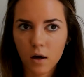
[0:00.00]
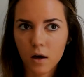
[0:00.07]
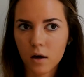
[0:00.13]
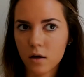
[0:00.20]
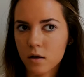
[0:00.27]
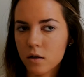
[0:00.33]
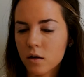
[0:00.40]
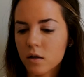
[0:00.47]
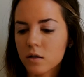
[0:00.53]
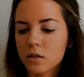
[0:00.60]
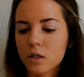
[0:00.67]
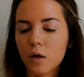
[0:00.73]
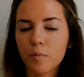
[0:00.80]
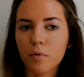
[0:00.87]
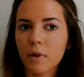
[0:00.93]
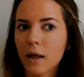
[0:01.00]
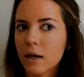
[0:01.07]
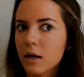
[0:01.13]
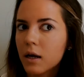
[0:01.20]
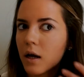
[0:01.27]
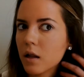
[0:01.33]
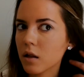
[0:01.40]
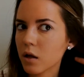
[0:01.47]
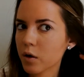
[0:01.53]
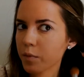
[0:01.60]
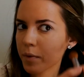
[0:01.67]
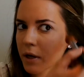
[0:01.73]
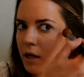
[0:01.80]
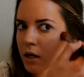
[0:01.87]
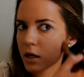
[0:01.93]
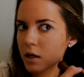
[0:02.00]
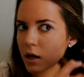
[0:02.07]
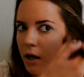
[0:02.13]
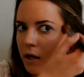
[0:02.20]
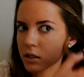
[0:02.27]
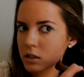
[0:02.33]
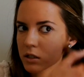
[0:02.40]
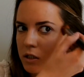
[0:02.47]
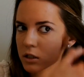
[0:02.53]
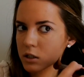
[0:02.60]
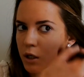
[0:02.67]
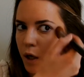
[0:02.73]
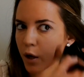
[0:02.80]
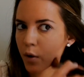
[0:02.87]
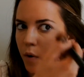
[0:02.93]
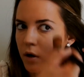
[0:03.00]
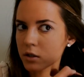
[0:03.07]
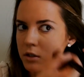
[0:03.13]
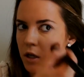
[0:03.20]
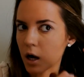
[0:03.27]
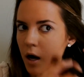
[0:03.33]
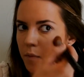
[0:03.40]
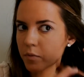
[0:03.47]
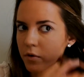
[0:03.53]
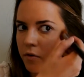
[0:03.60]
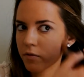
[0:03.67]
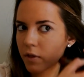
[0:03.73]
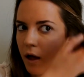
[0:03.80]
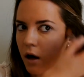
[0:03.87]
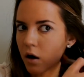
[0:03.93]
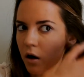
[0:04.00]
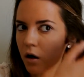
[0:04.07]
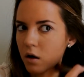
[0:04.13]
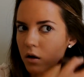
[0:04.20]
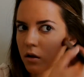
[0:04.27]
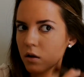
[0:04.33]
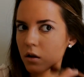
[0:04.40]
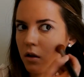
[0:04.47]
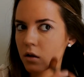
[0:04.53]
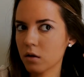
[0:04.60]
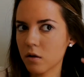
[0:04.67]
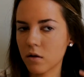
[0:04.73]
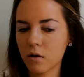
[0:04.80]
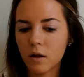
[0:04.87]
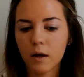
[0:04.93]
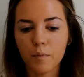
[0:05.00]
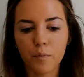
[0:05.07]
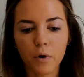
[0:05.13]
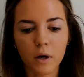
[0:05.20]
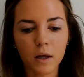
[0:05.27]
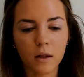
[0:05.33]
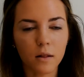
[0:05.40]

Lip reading: And to blend it a little bit, I just go on top of that all like pretty